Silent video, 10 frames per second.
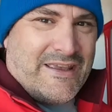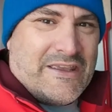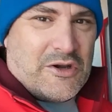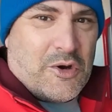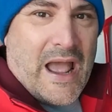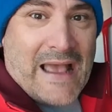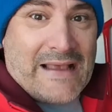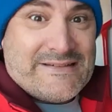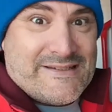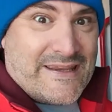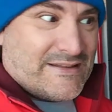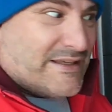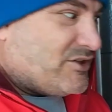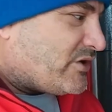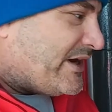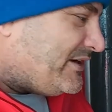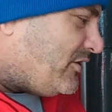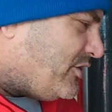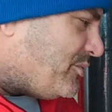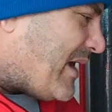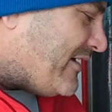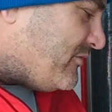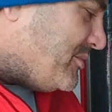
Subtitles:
accidentally drained all your battery